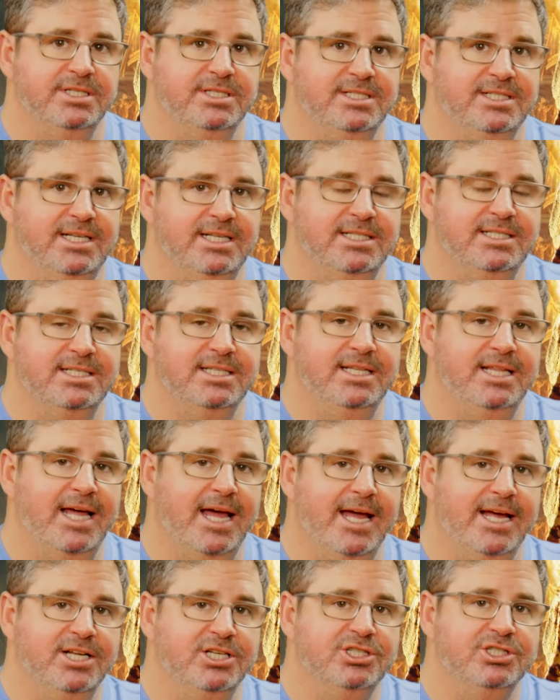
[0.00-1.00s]
since
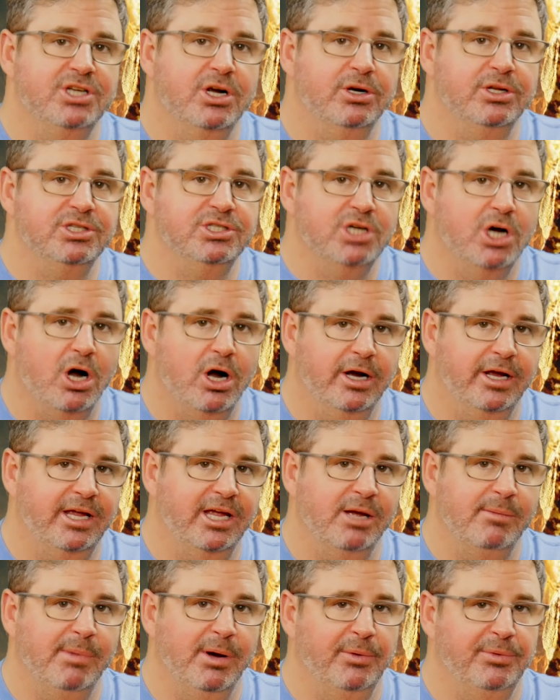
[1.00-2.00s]
they started talking
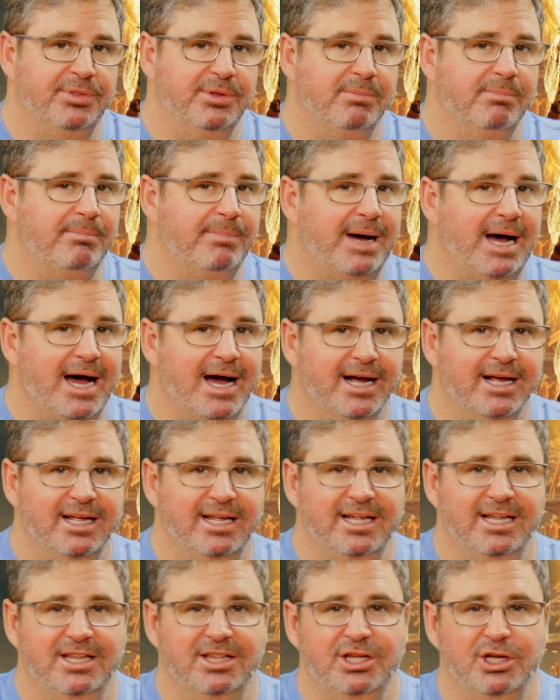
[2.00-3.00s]
about them back
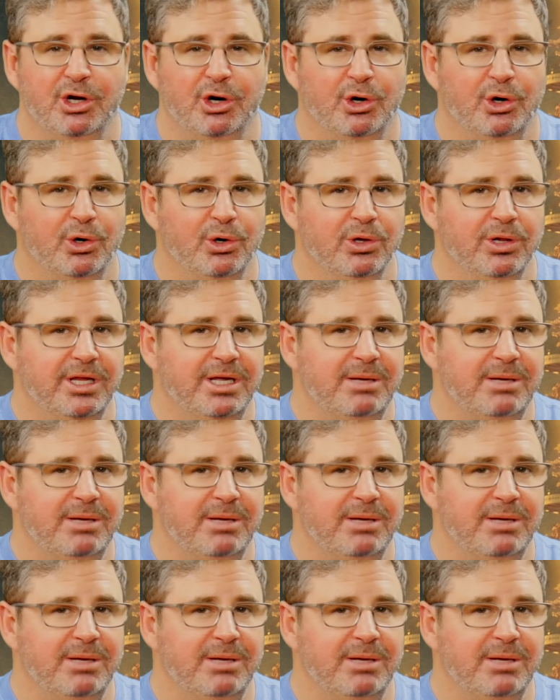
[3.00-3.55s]
in the early